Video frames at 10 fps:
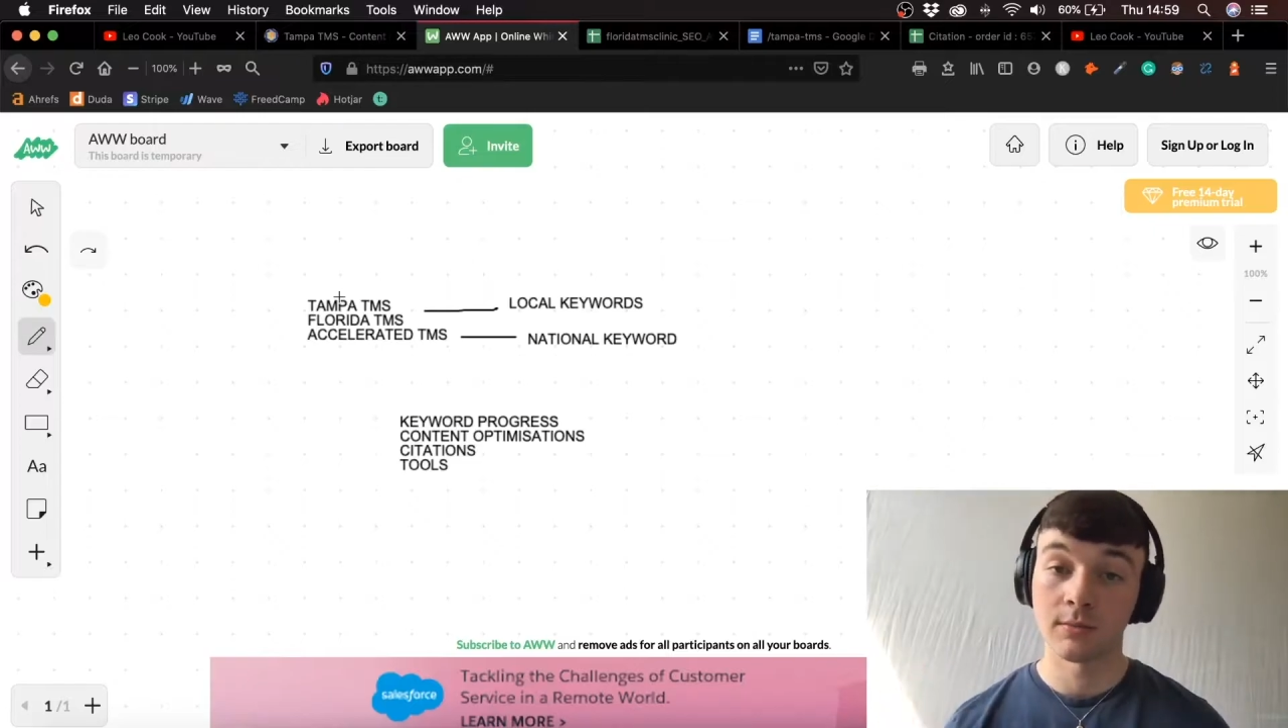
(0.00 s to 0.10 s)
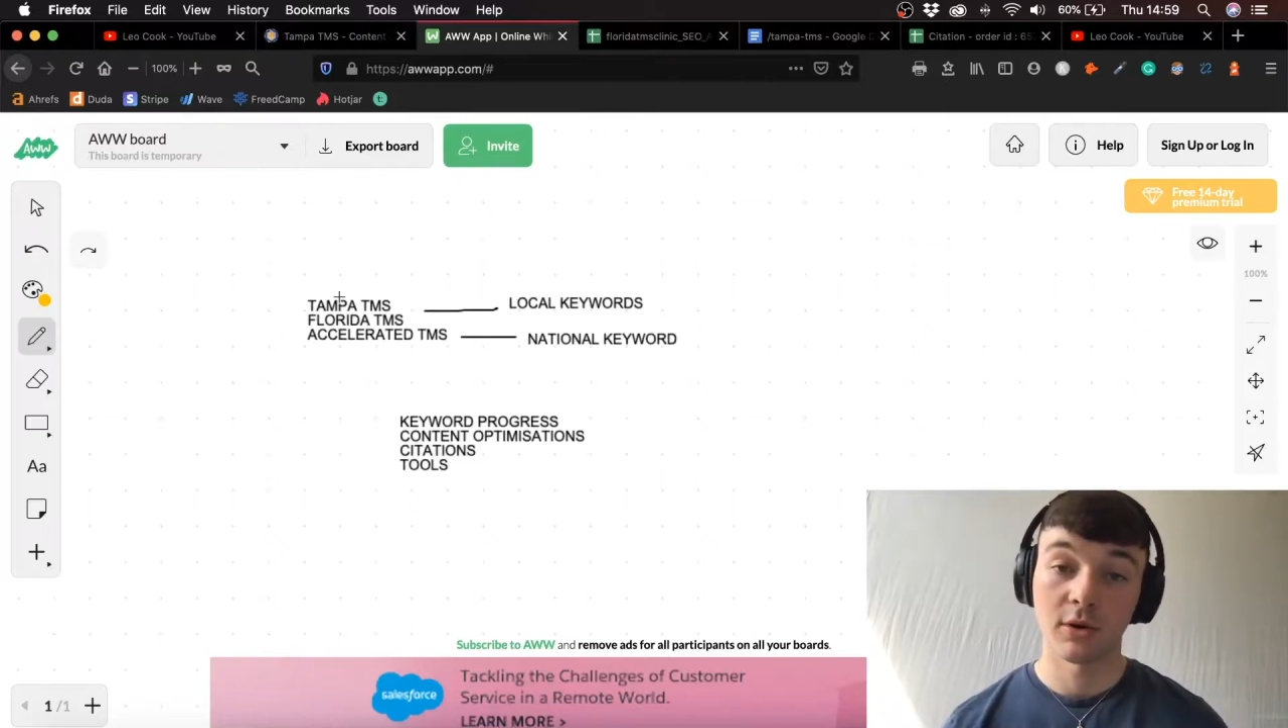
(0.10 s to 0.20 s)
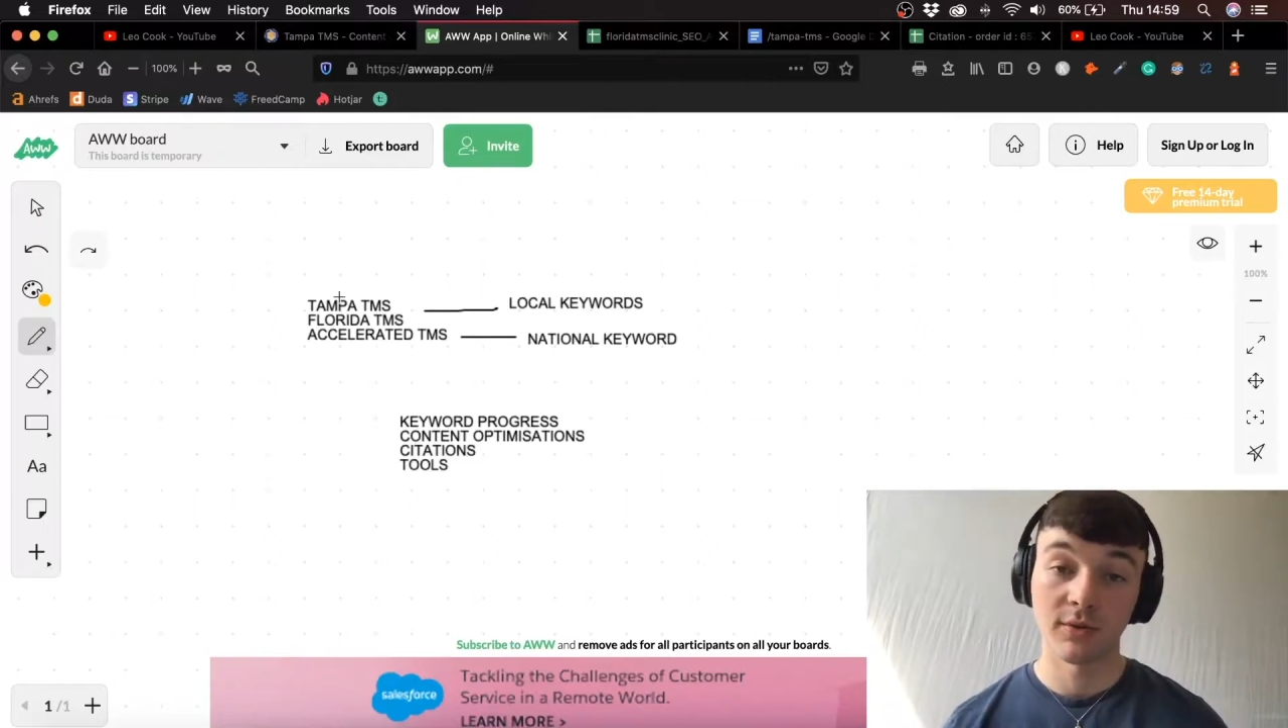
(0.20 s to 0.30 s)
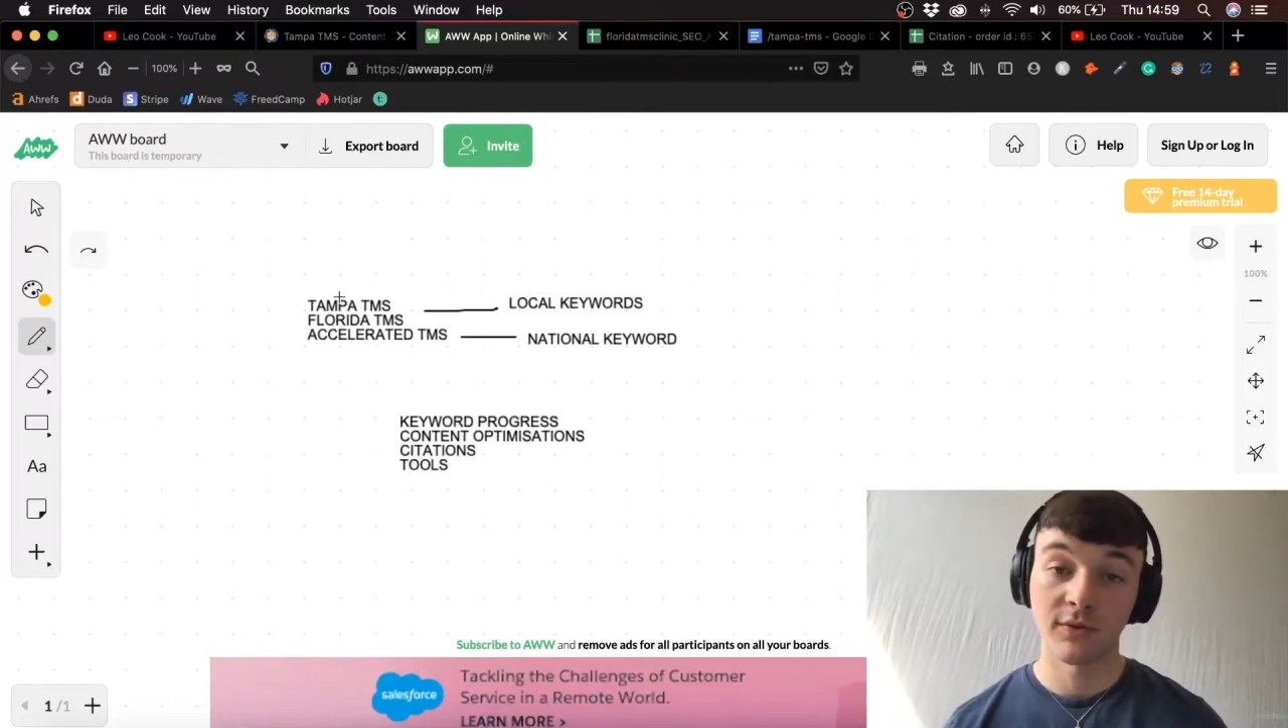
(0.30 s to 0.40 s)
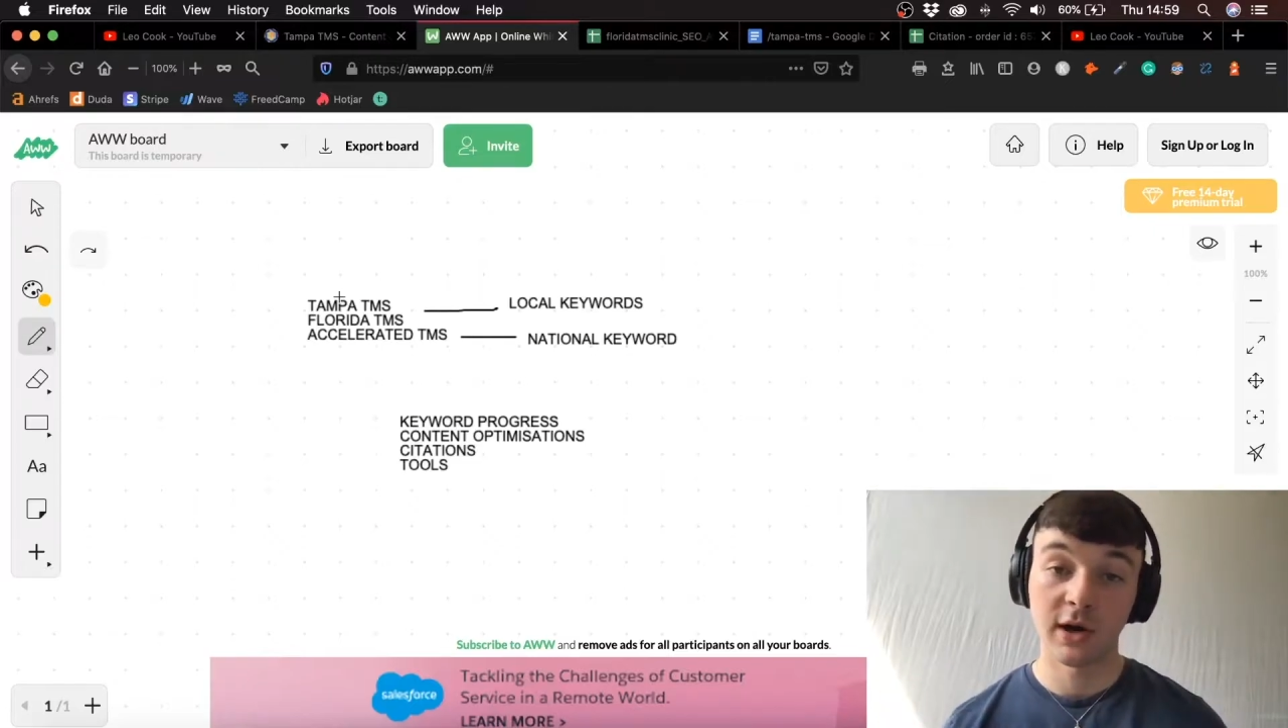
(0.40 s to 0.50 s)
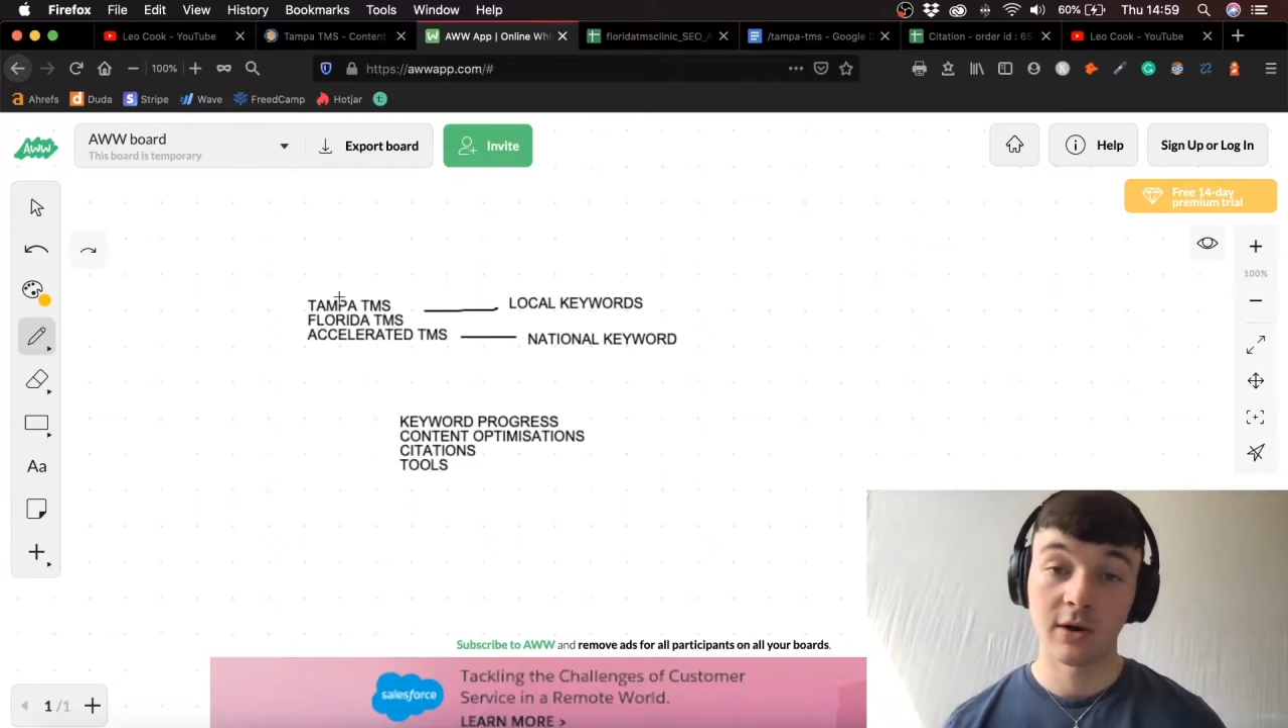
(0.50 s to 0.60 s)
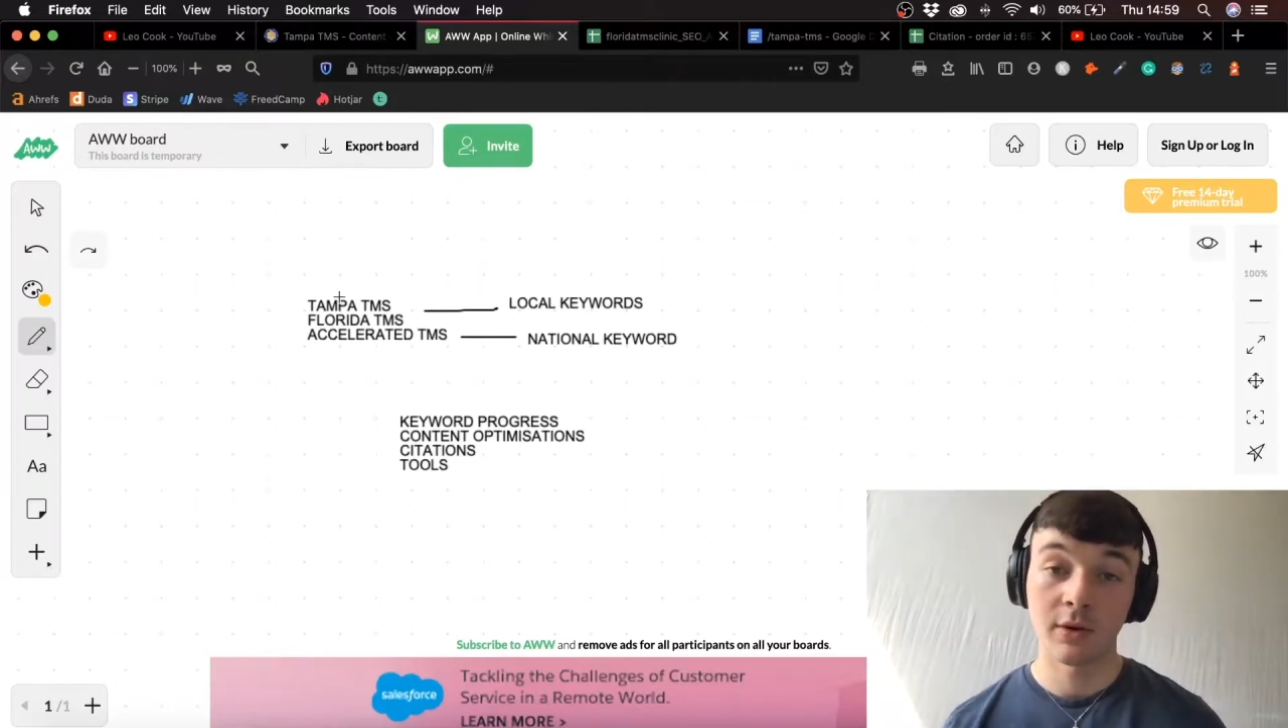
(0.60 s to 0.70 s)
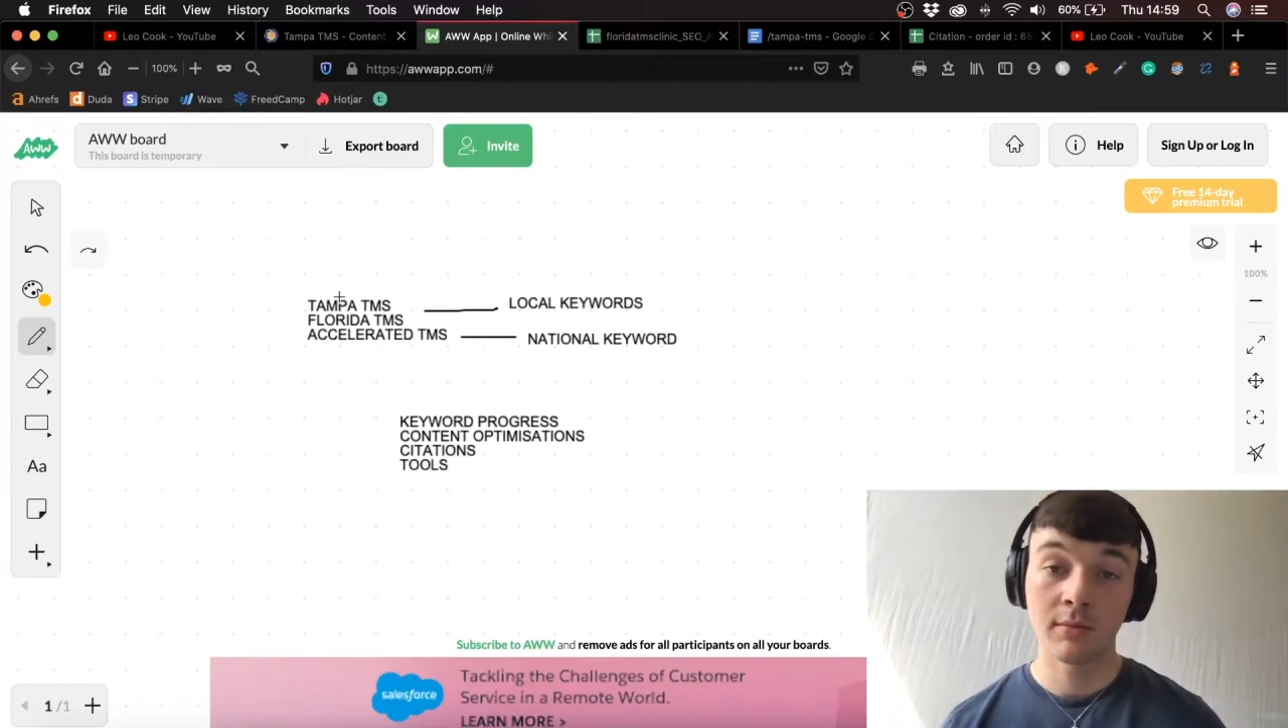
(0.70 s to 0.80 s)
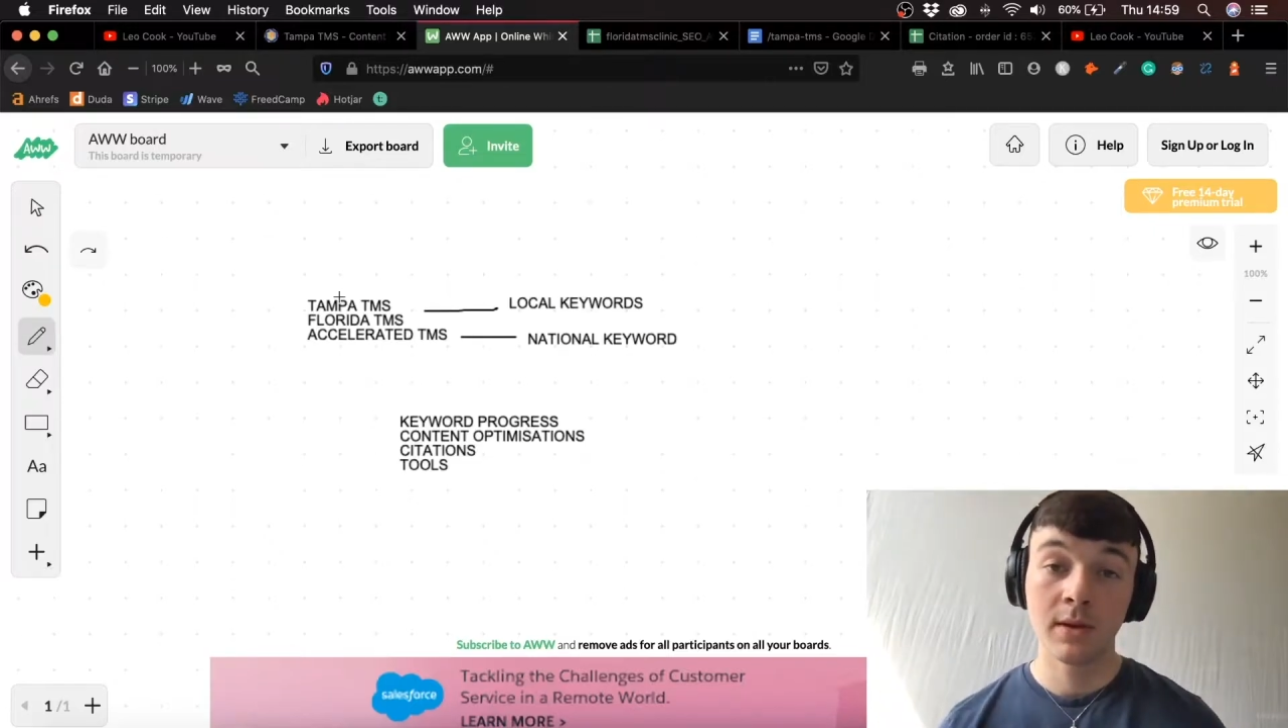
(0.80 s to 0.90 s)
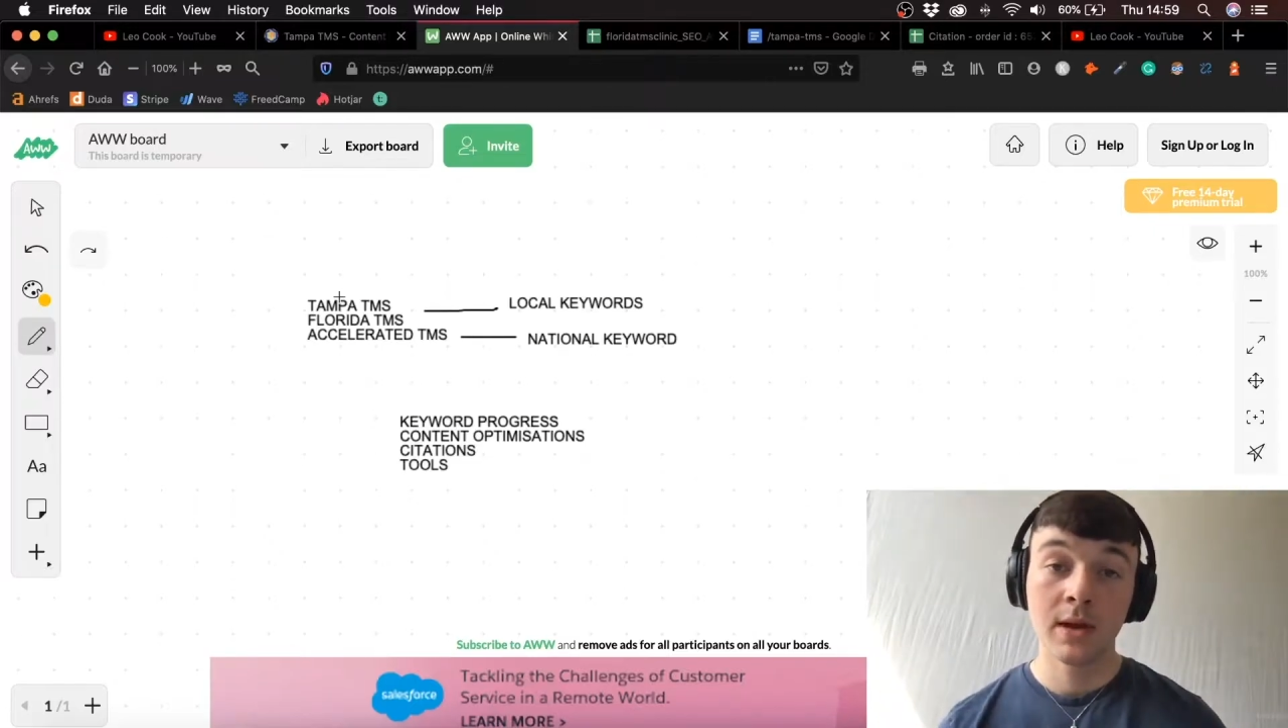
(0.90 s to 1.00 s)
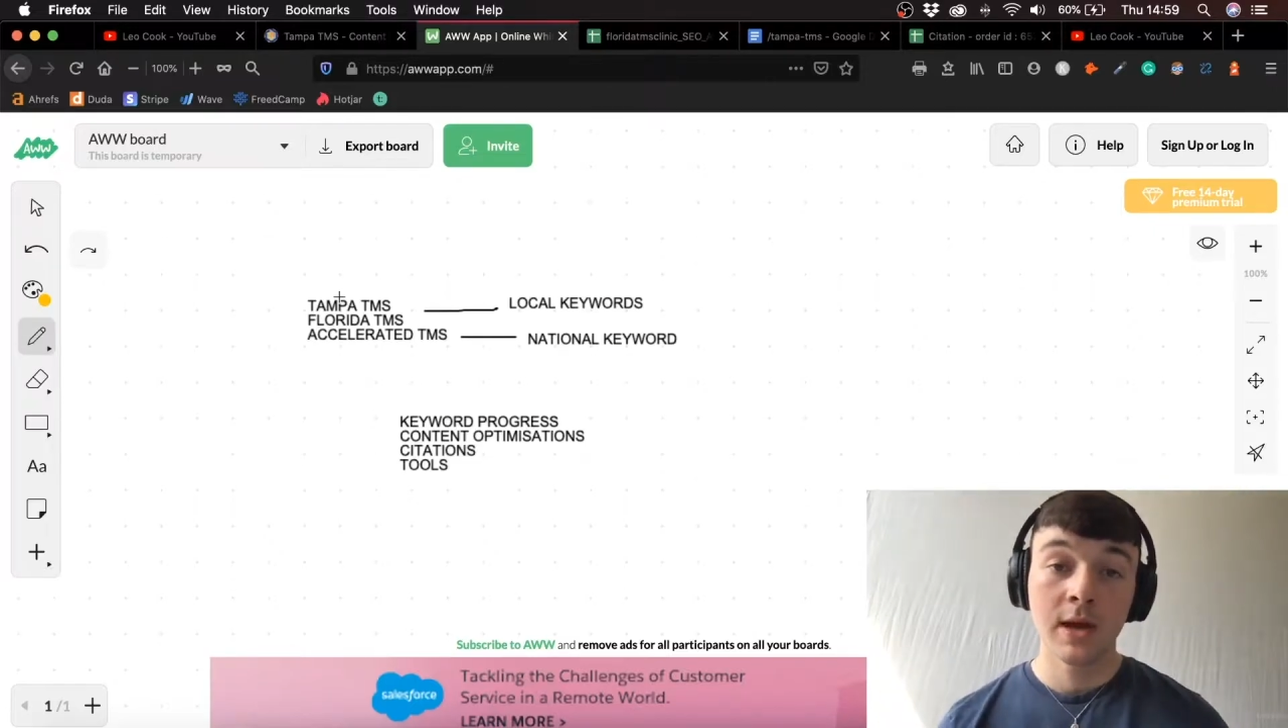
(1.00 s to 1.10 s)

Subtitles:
modifier in.